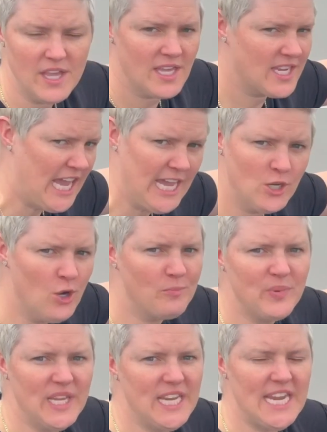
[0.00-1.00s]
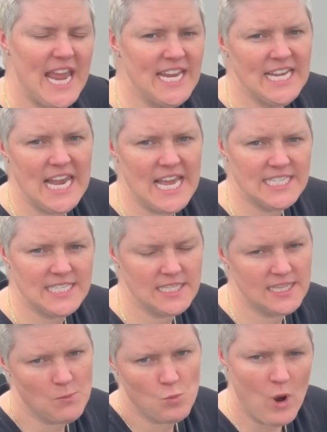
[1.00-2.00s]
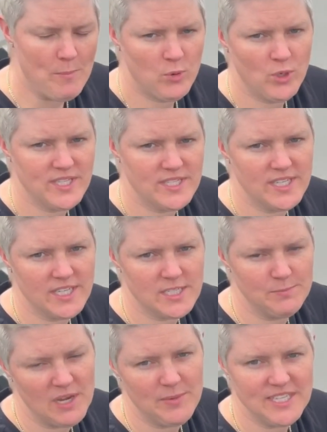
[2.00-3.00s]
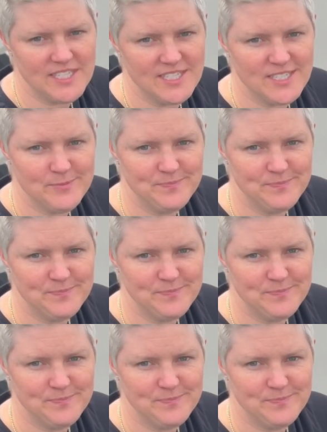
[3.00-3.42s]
cannot be any less than 1.6 millimetres.